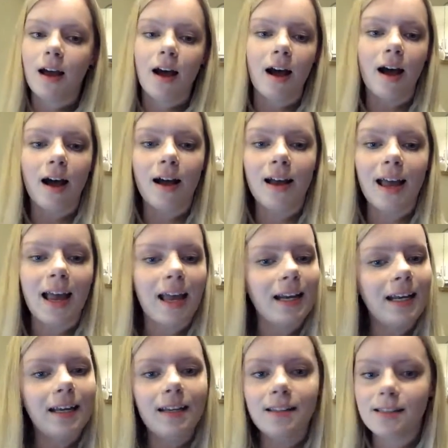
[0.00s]

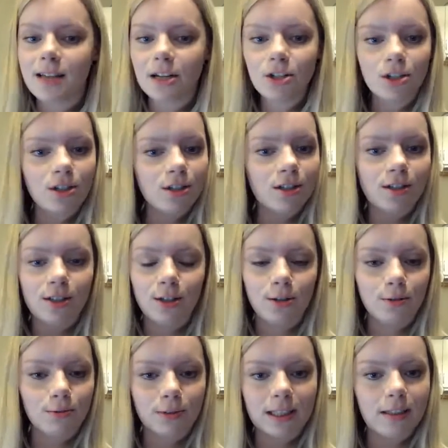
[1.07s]
Any sessions
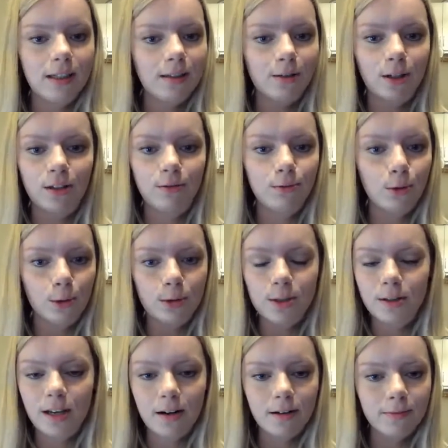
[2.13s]
you're really looking forward to
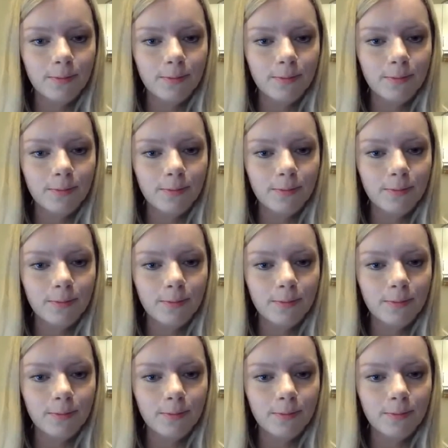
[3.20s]
there?